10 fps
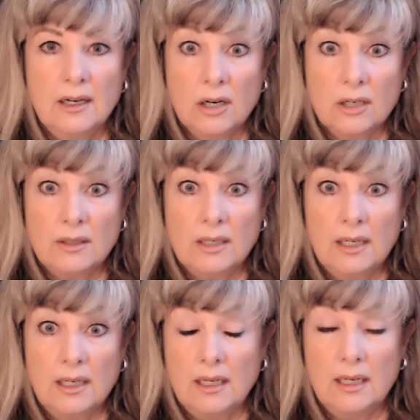our
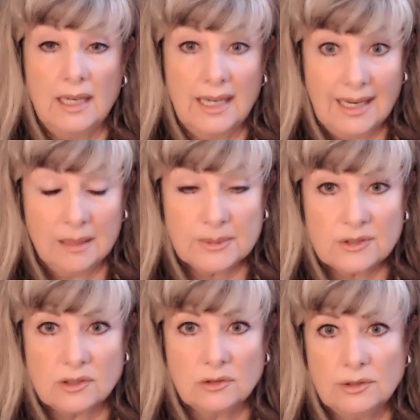
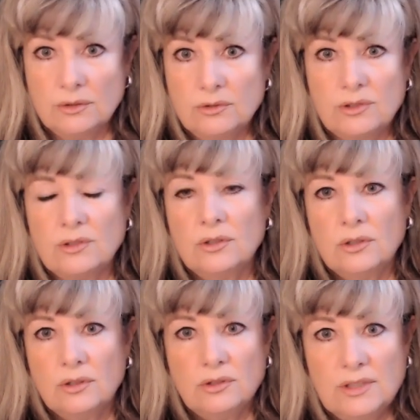absolute
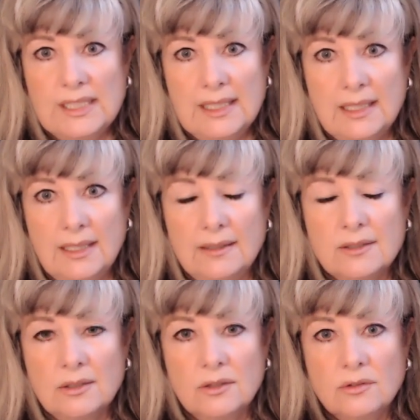need
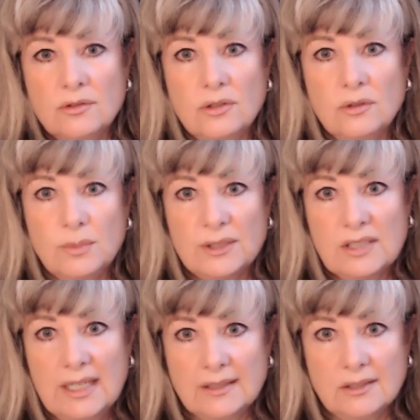to
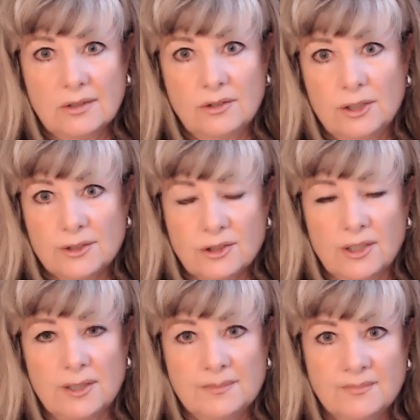protect and
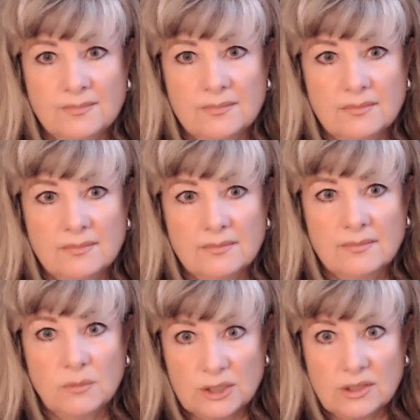nurture,
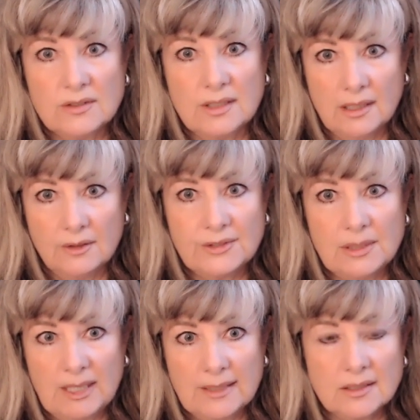which is the healthy
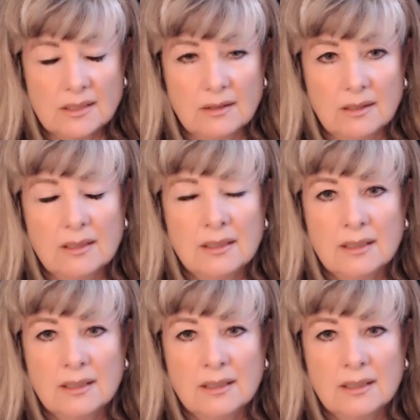masculine,